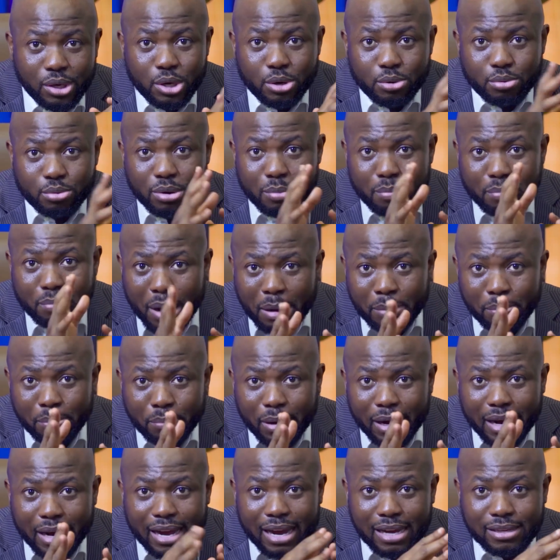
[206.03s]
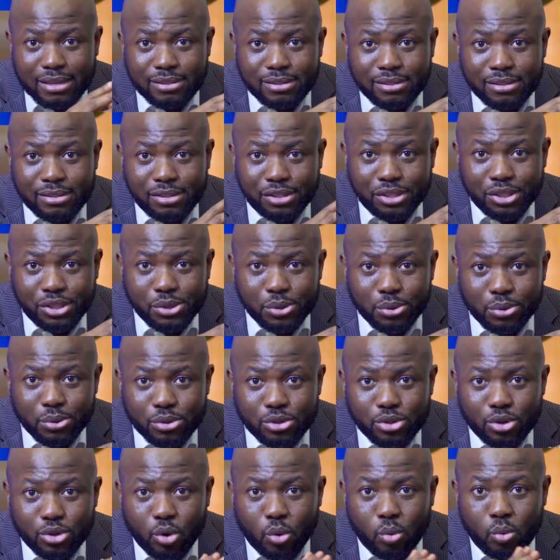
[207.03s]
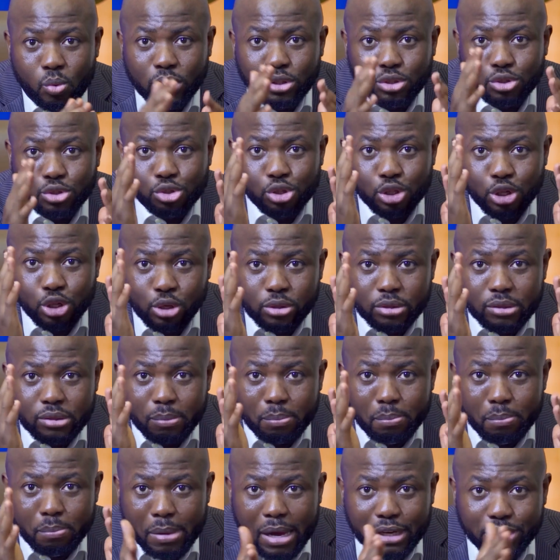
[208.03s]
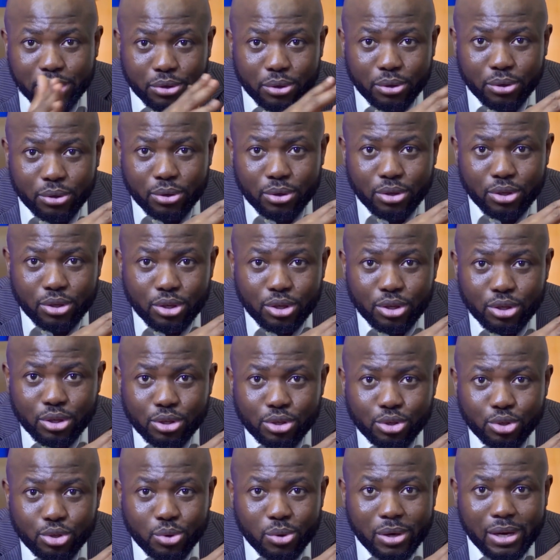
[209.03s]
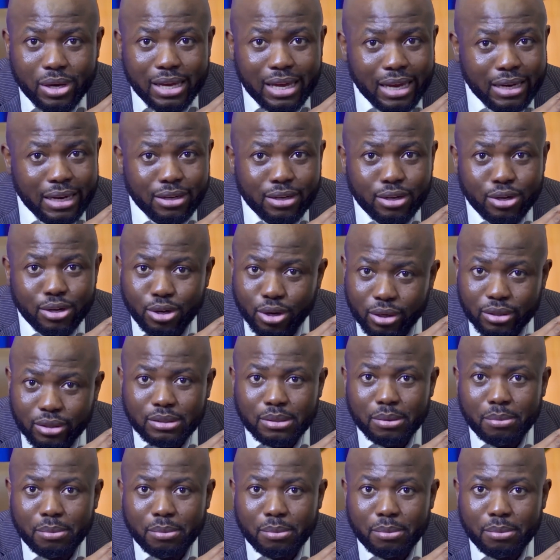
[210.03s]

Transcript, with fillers: Remember, as CTOs, what you don't measure, you cannot